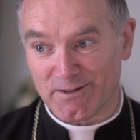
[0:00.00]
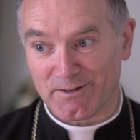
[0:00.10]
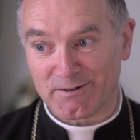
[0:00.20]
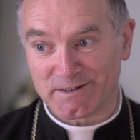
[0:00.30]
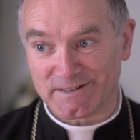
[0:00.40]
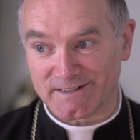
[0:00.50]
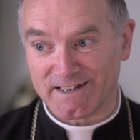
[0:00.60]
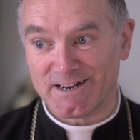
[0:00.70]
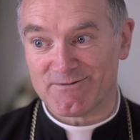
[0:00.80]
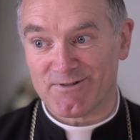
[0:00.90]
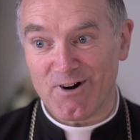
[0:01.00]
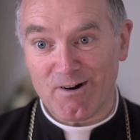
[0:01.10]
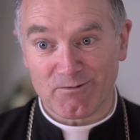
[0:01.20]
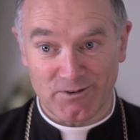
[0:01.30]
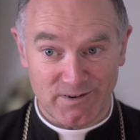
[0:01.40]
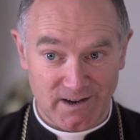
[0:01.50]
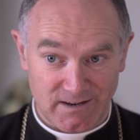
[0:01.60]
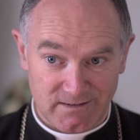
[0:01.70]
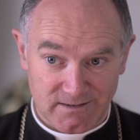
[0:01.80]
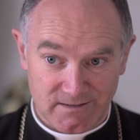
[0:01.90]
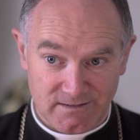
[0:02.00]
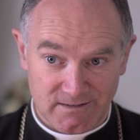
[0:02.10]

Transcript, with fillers: authorities in Rome who say it.